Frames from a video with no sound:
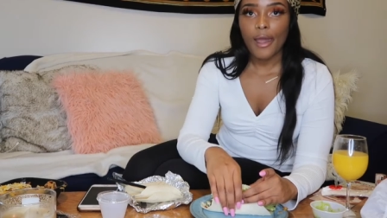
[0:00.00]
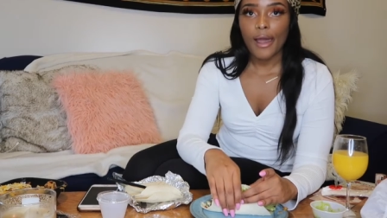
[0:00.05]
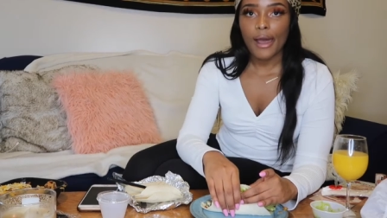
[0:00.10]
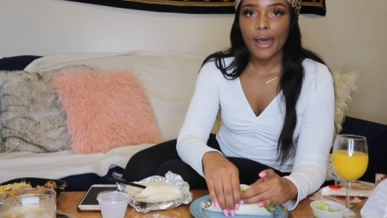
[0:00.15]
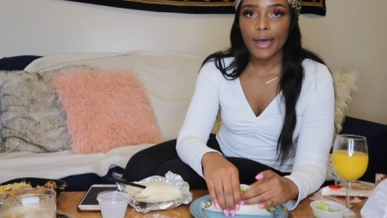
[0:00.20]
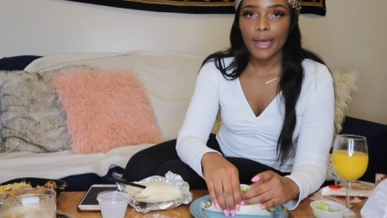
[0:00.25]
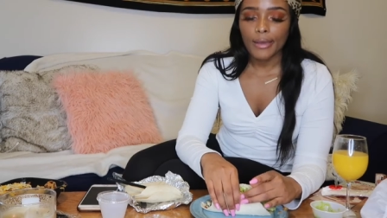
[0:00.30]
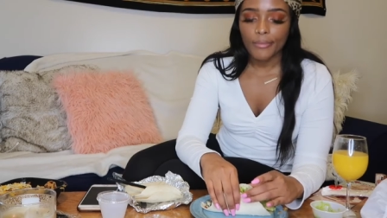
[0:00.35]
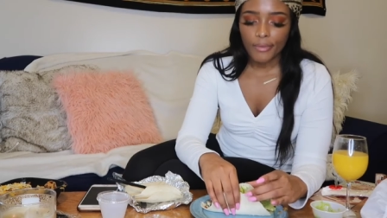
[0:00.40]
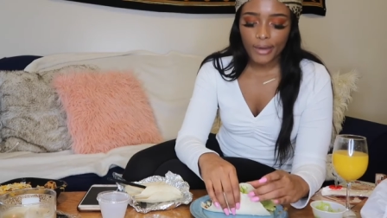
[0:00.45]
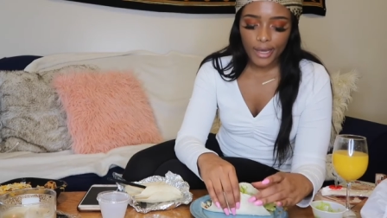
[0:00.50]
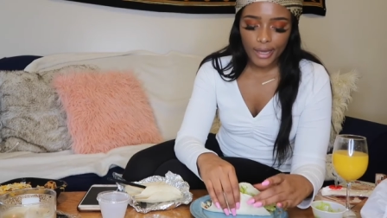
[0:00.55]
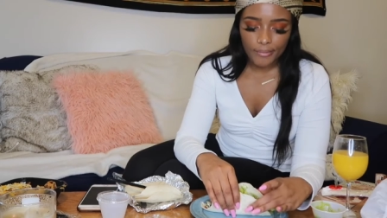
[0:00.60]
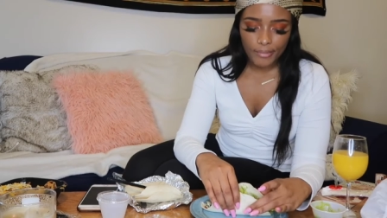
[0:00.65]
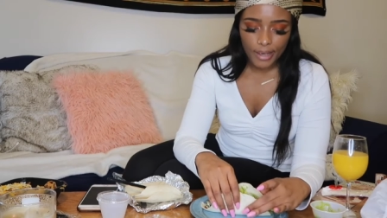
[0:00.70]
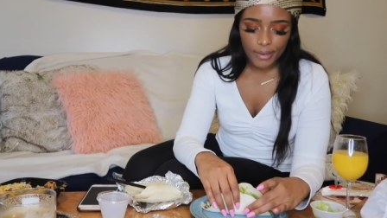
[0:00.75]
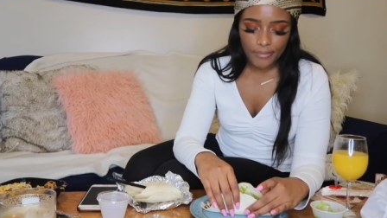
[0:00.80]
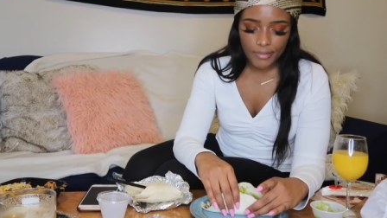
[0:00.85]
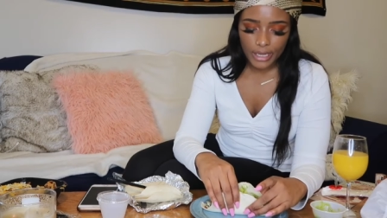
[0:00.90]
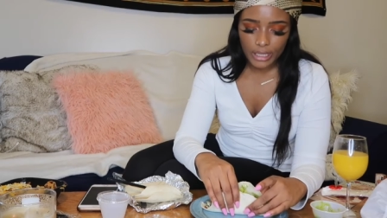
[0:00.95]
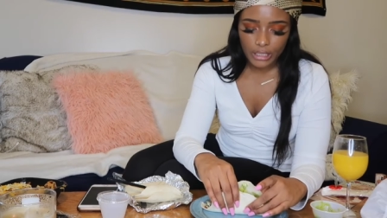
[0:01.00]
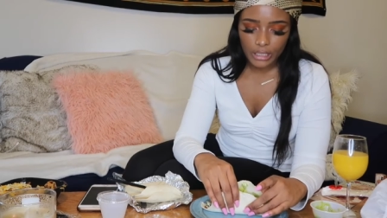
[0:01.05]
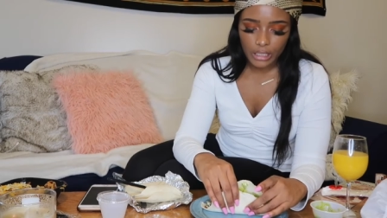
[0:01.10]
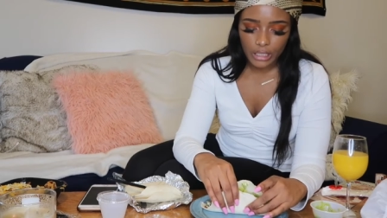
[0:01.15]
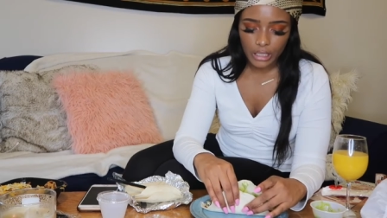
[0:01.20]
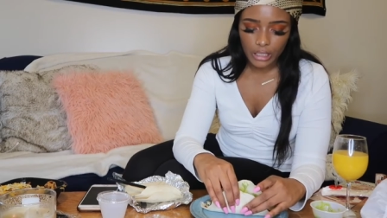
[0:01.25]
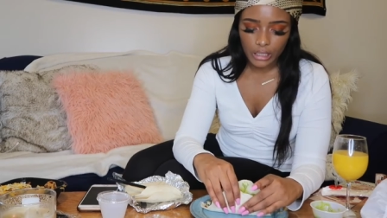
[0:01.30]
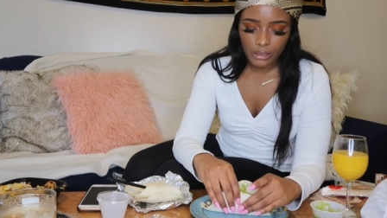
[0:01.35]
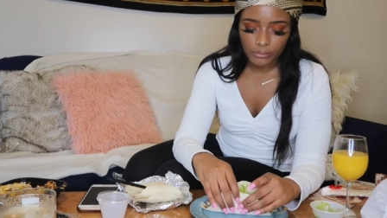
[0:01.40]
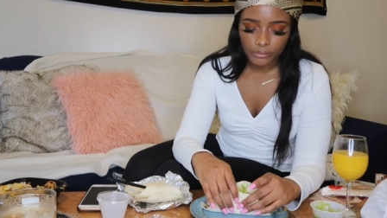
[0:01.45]
I buy my
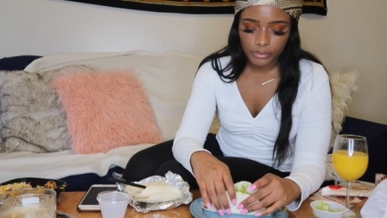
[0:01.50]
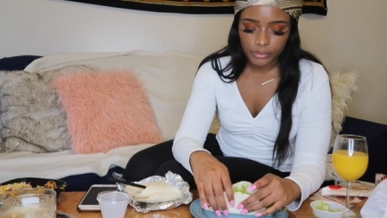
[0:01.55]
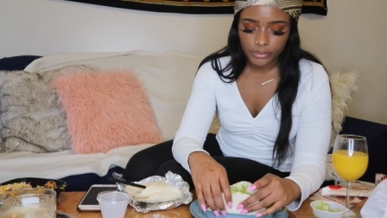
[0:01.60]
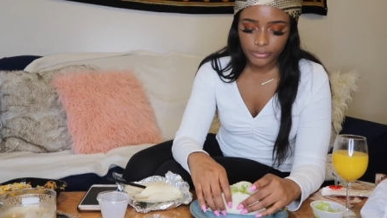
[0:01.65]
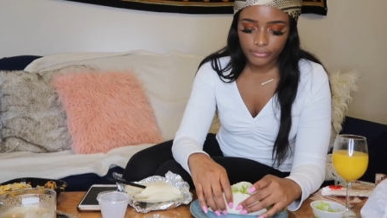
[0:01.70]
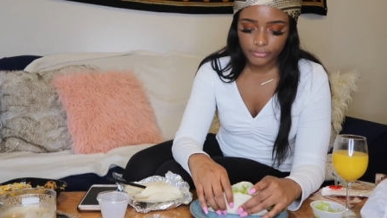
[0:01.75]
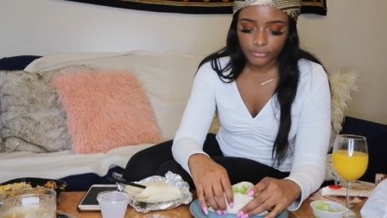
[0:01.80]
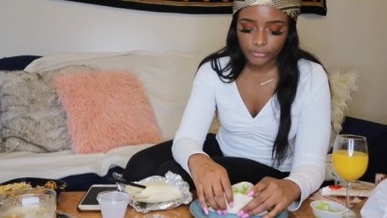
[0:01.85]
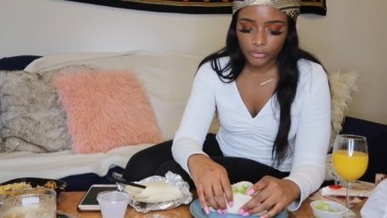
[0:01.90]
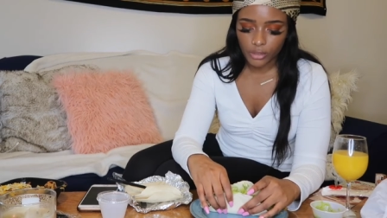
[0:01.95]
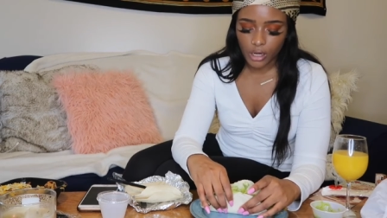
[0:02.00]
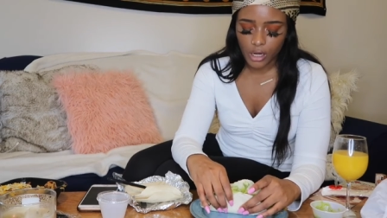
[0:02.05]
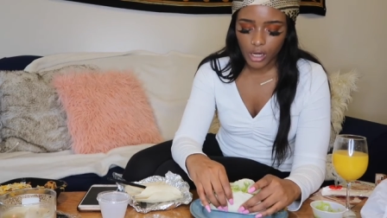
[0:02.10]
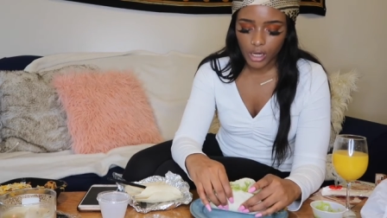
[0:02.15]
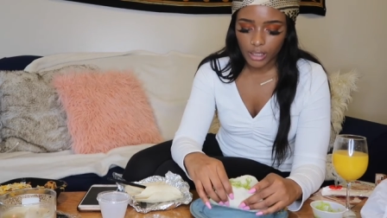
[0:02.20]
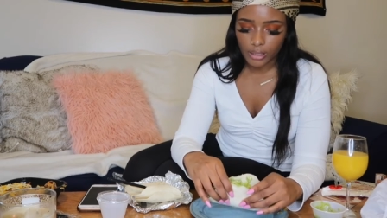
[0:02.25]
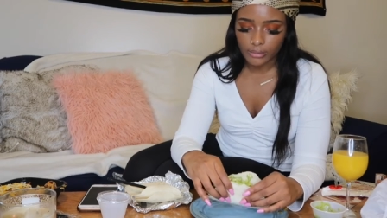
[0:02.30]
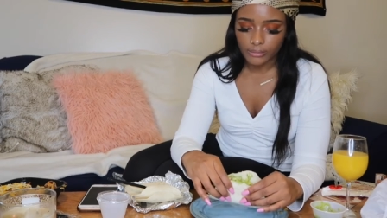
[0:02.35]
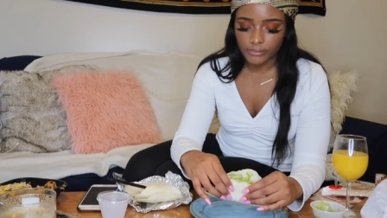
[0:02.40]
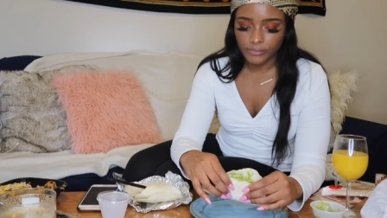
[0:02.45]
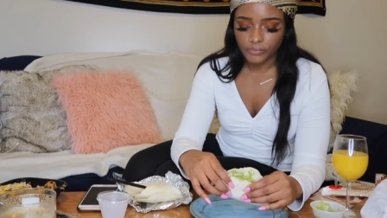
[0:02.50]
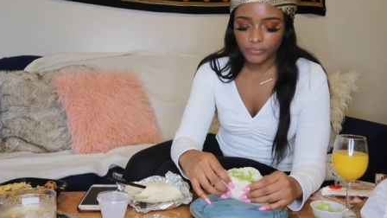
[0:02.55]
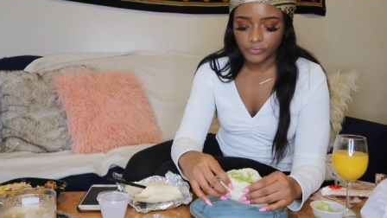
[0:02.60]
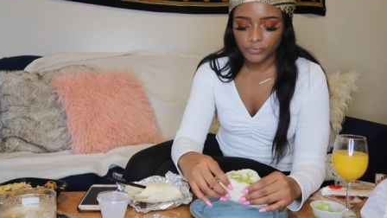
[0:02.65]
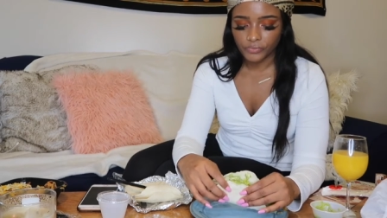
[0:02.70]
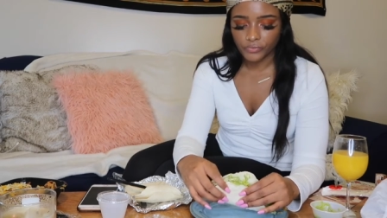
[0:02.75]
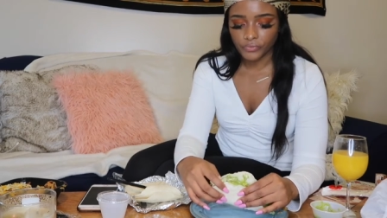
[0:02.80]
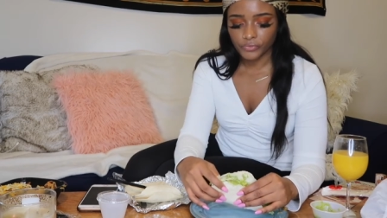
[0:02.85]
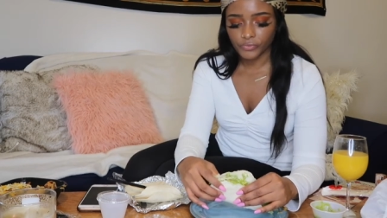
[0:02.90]
makeup from,